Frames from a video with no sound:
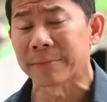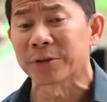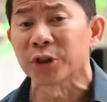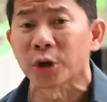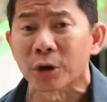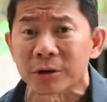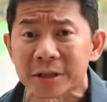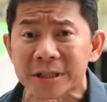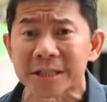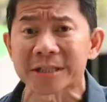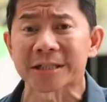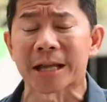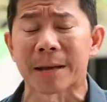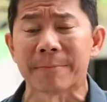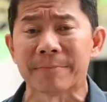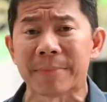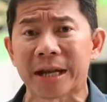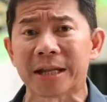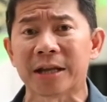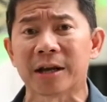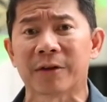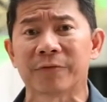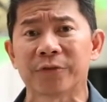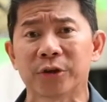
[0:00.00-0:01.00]
I've noticed that
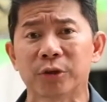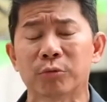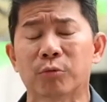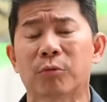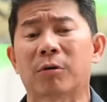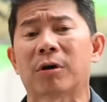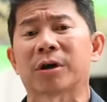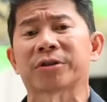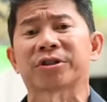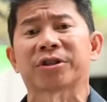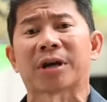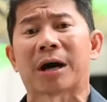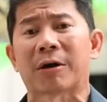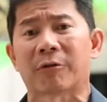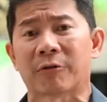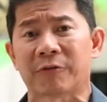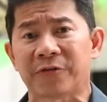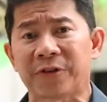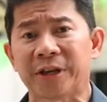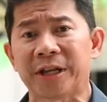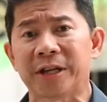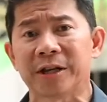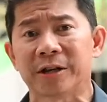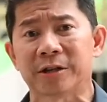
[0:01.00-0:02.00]
many of you watch our
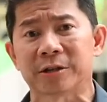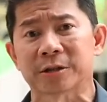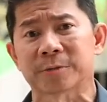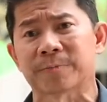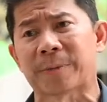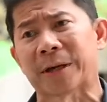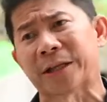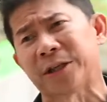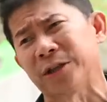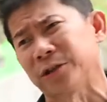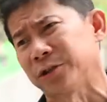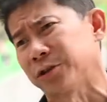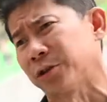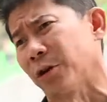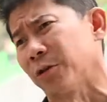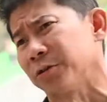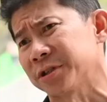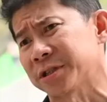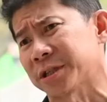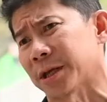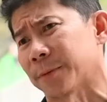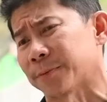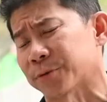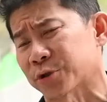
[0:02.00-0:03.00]
videos, but you
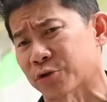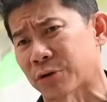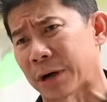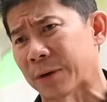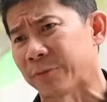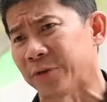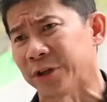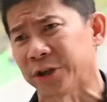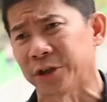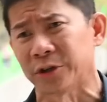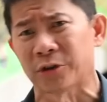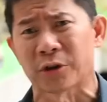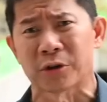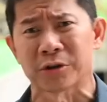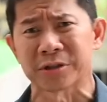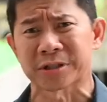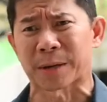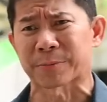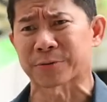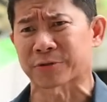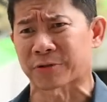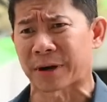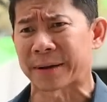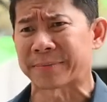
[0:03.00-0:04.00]
don't subscribe. If you don't
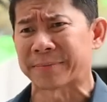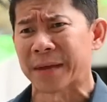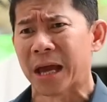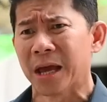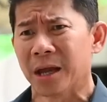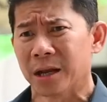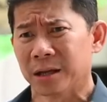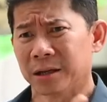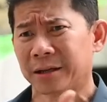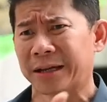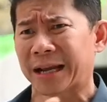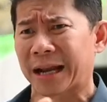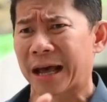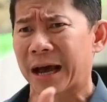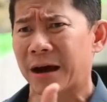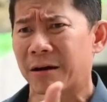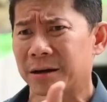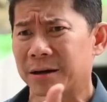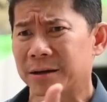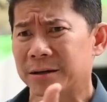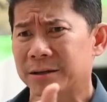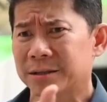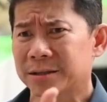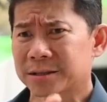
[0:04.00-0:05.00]
subscribe, look at
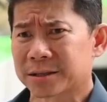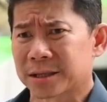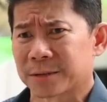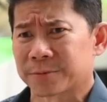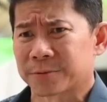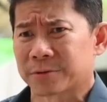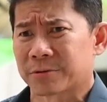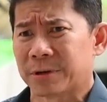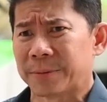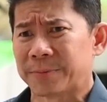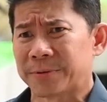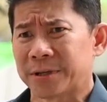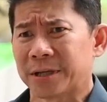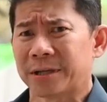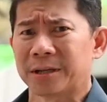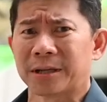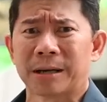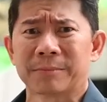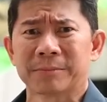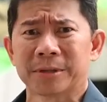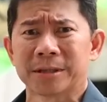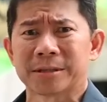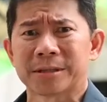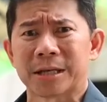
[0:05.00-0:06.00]
our subscription
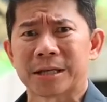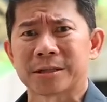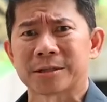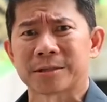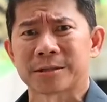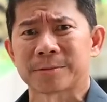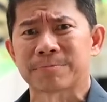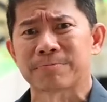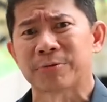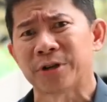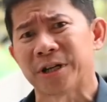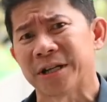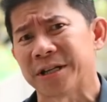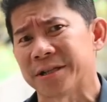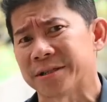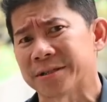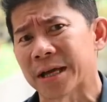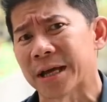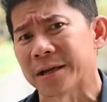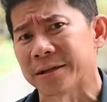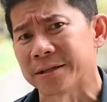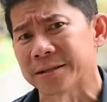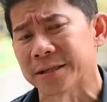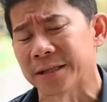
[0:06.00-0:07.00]
numbers. That's pretty
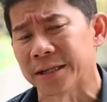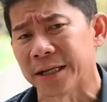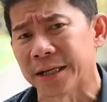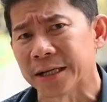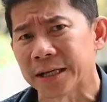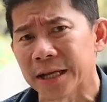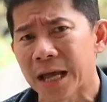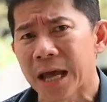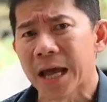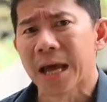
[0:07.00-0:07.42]
sad, isn't it?